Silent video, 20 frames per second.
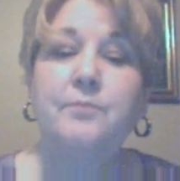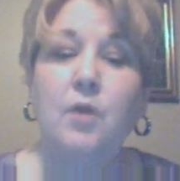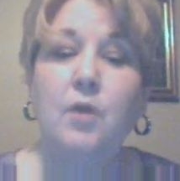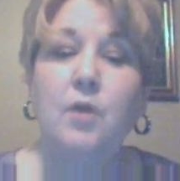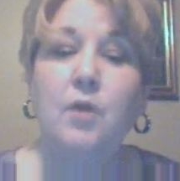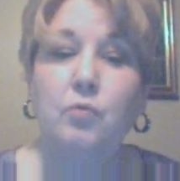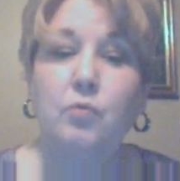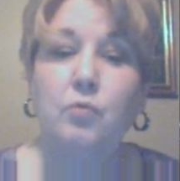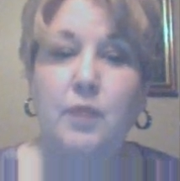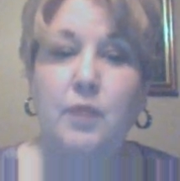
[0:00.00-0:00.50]

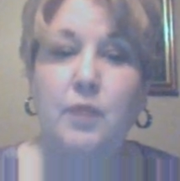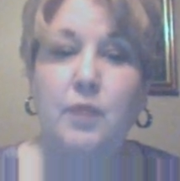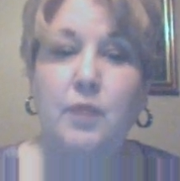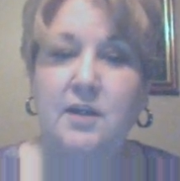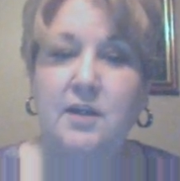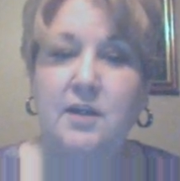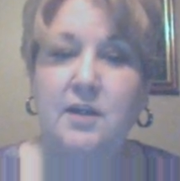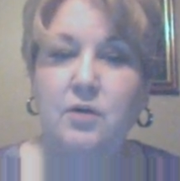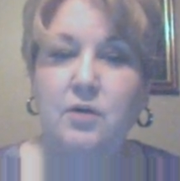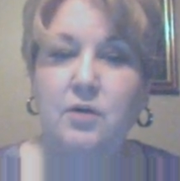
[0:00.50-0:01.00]
right
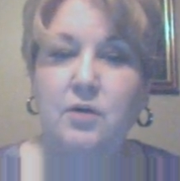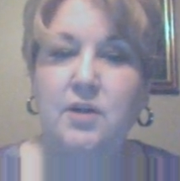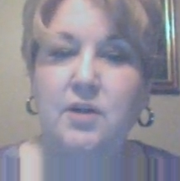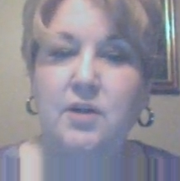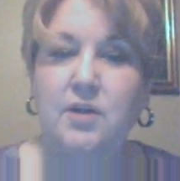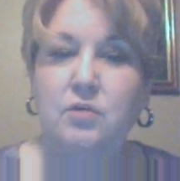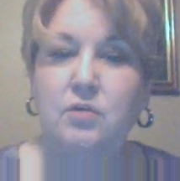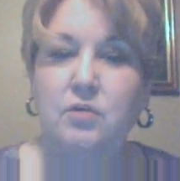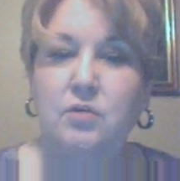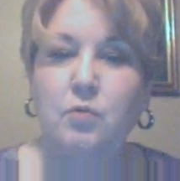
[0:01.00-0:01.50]
here in the
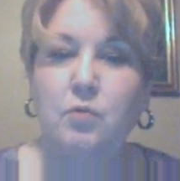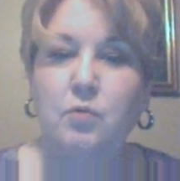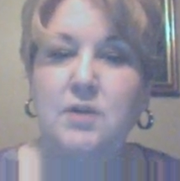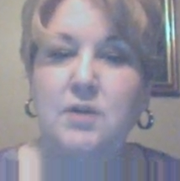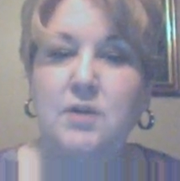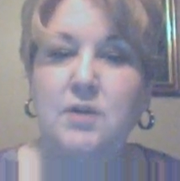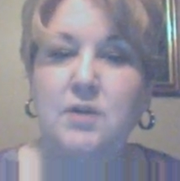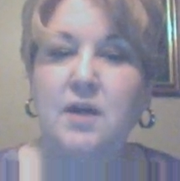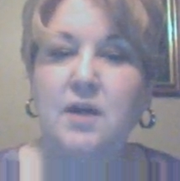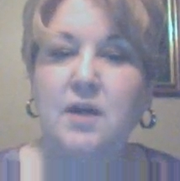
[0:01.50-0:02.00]
Unit 1
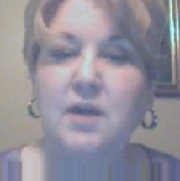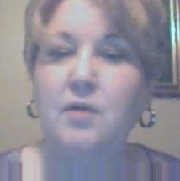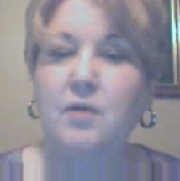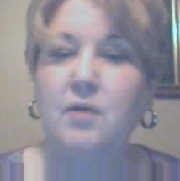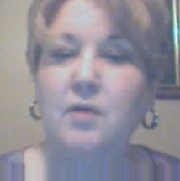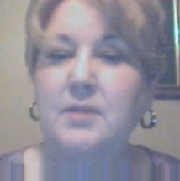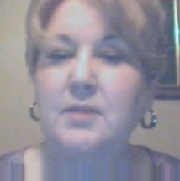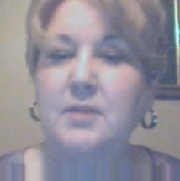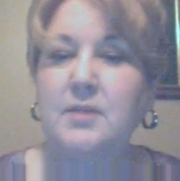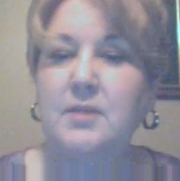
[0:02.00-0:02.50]
diagram
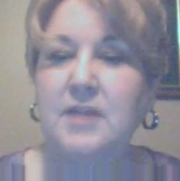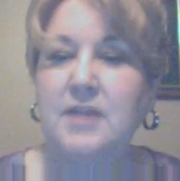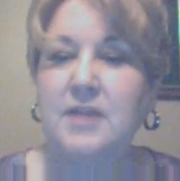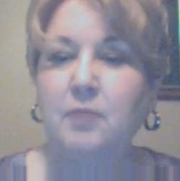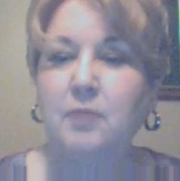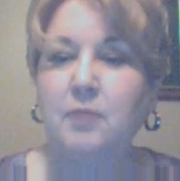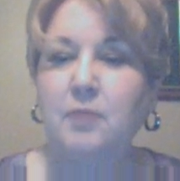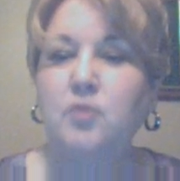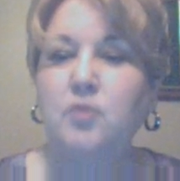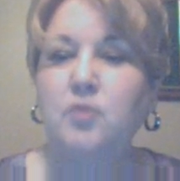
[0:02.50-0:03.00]
exam
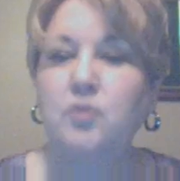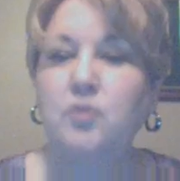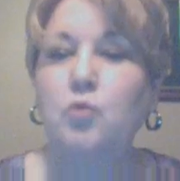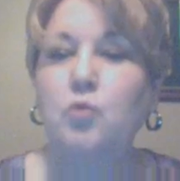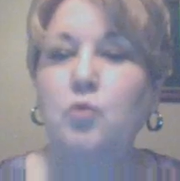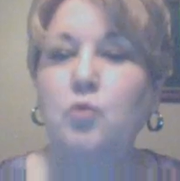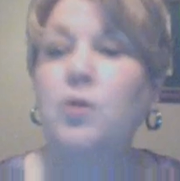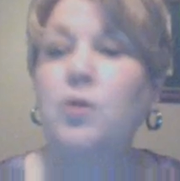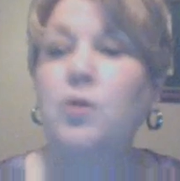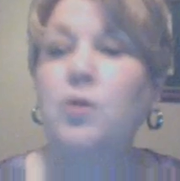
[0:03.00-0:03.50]

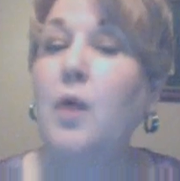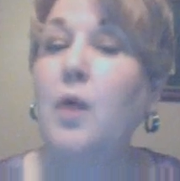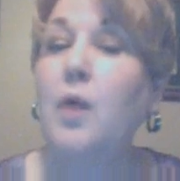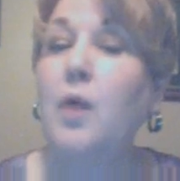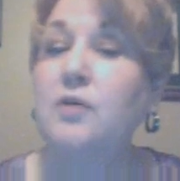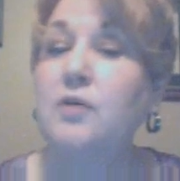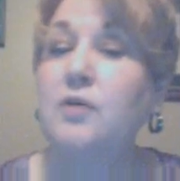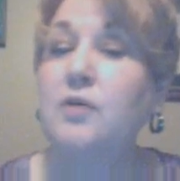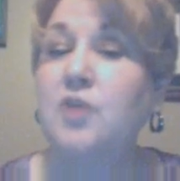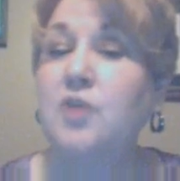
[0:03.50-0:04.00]

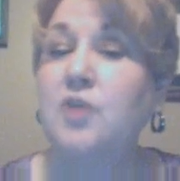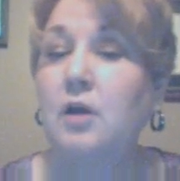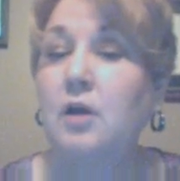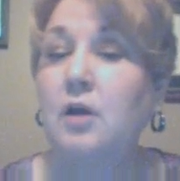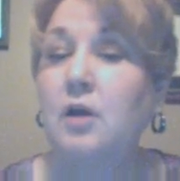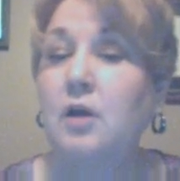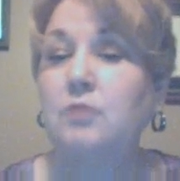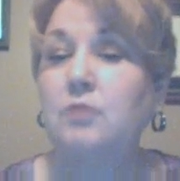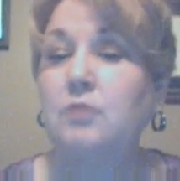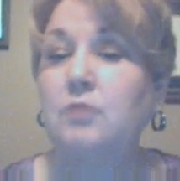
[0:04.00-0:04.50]
requires
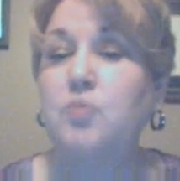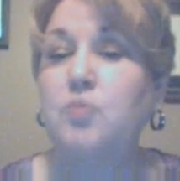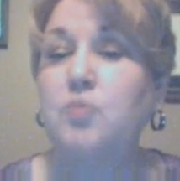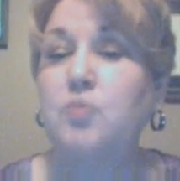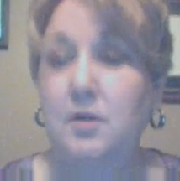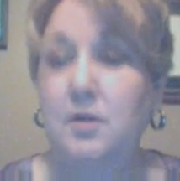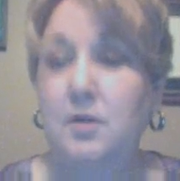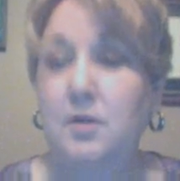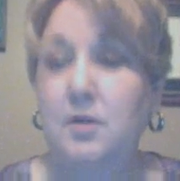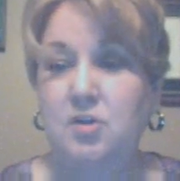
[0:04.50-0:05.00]

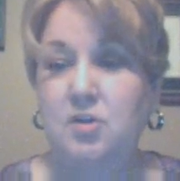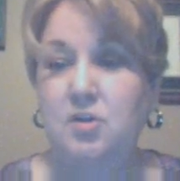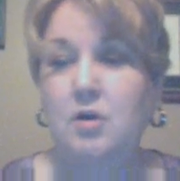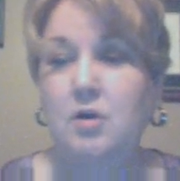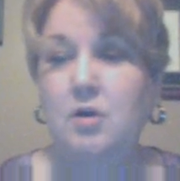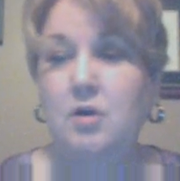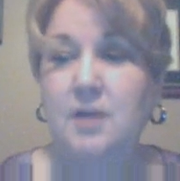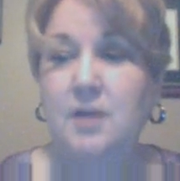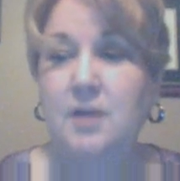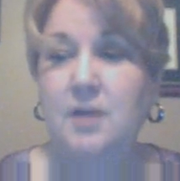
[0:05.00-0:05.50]
Respondus
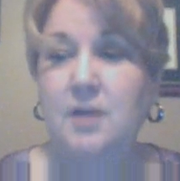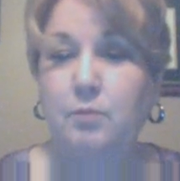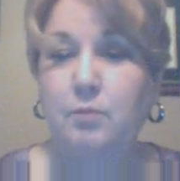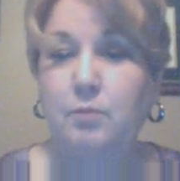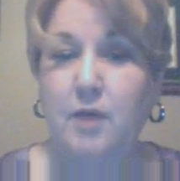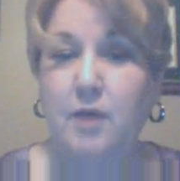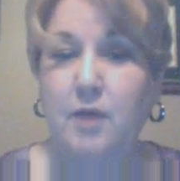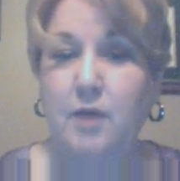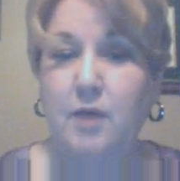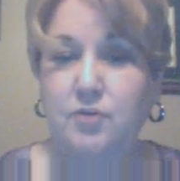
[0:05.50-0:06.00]
Lockdown
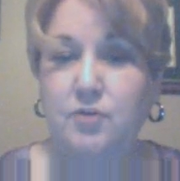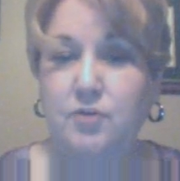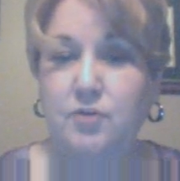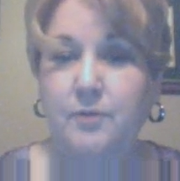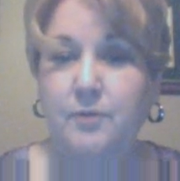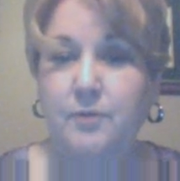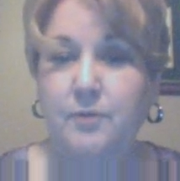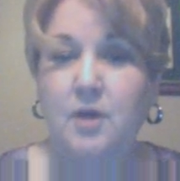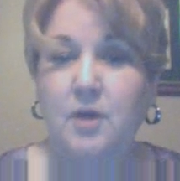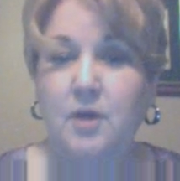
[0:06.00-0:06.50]
Browser.
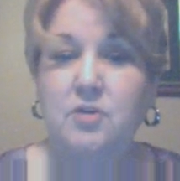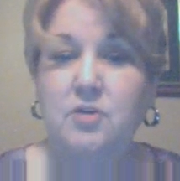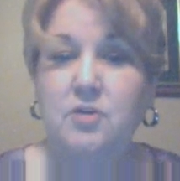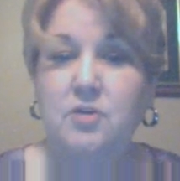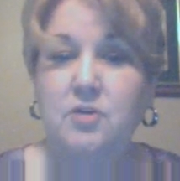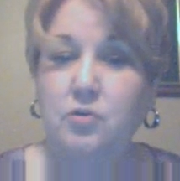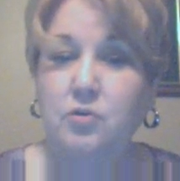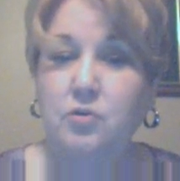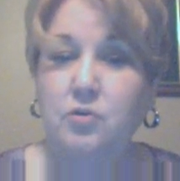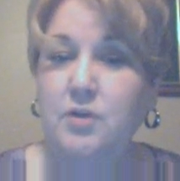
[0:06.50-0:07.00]
So you're
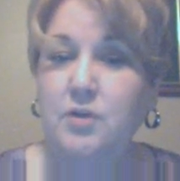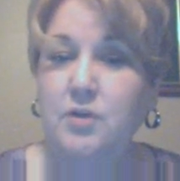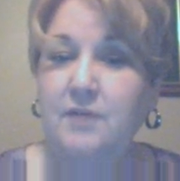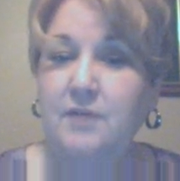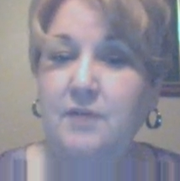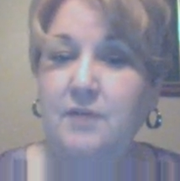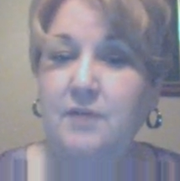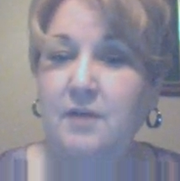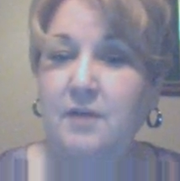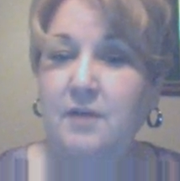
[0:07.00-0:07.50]
going to
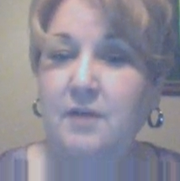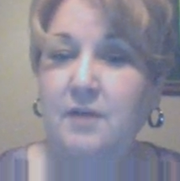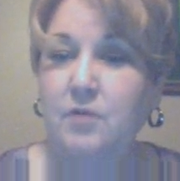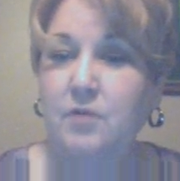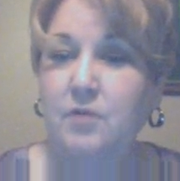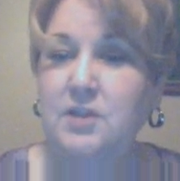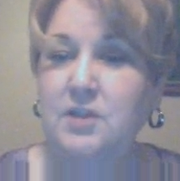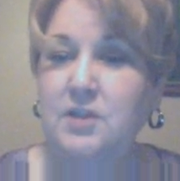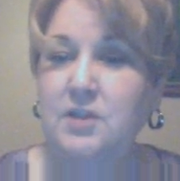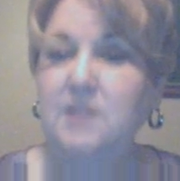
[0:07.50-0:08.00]
have your
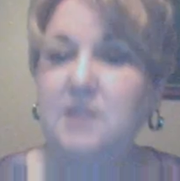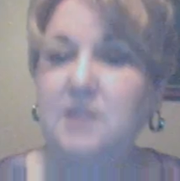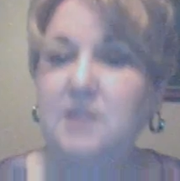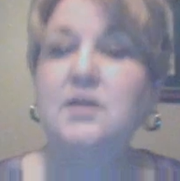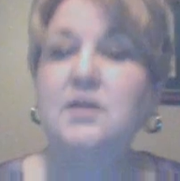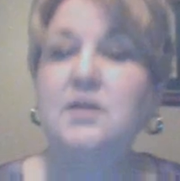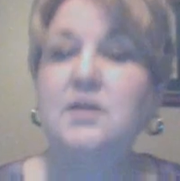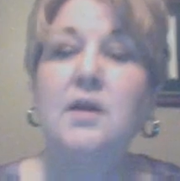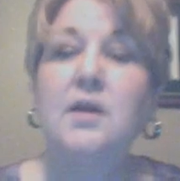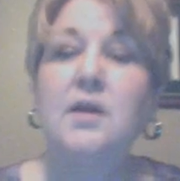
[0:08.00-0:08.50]
ID,
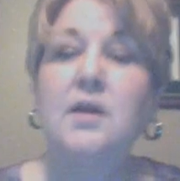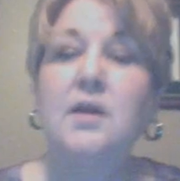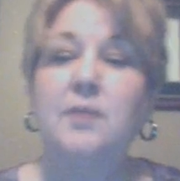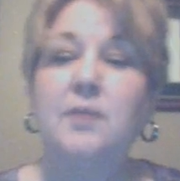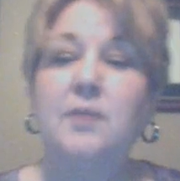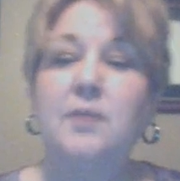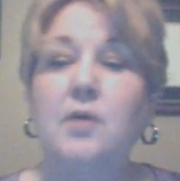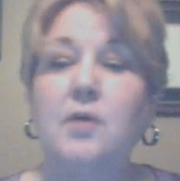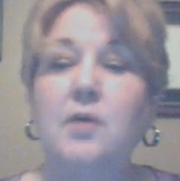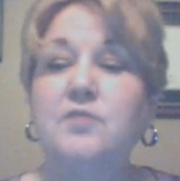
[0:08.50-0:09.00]
keep your
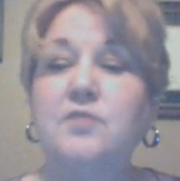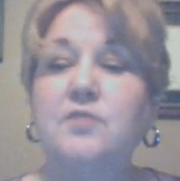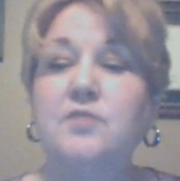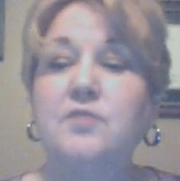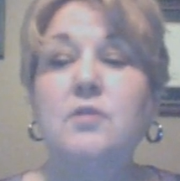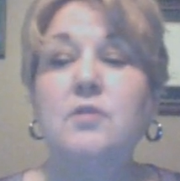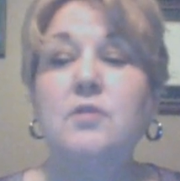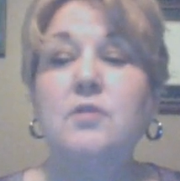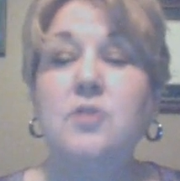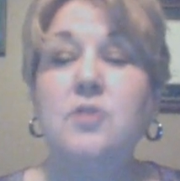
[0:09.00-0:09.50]
eyes
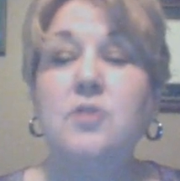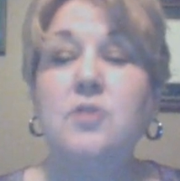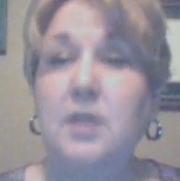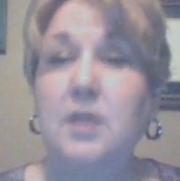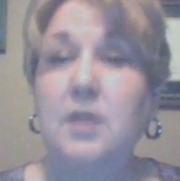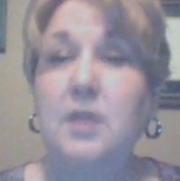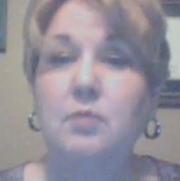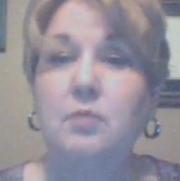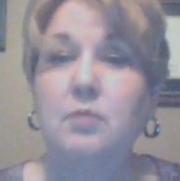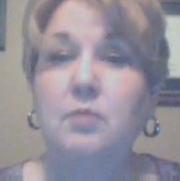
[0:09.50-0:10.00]
focused on the
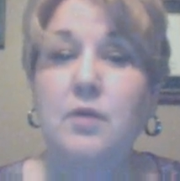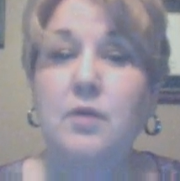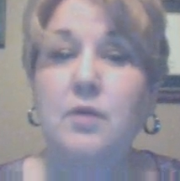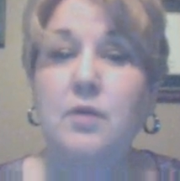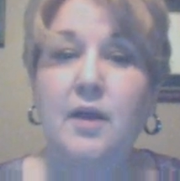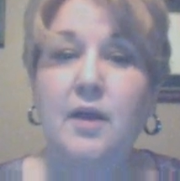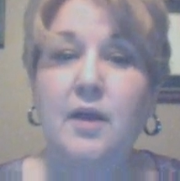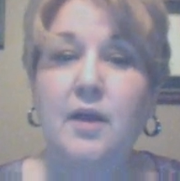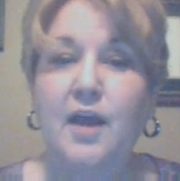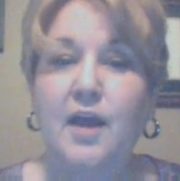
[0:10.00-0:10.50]
keyboard
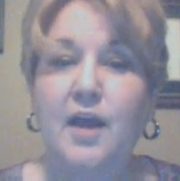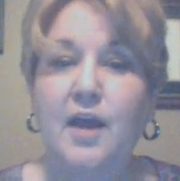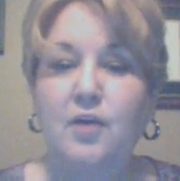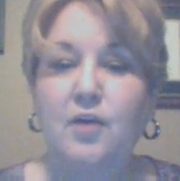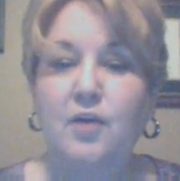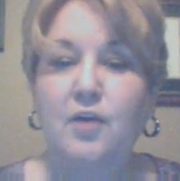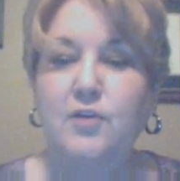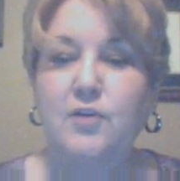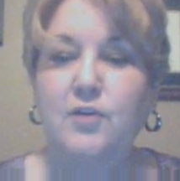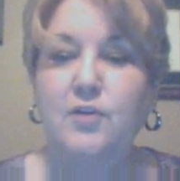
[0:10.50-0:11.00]
and on
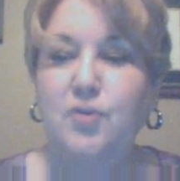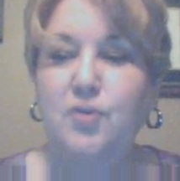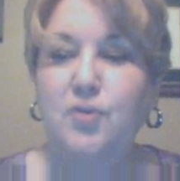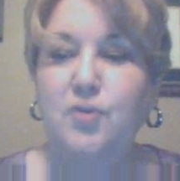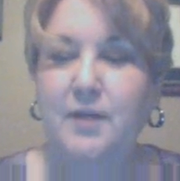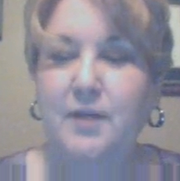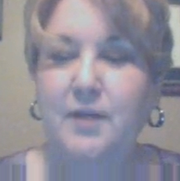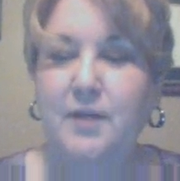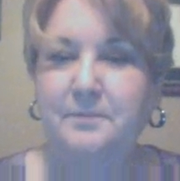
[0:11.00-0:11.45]
the screen.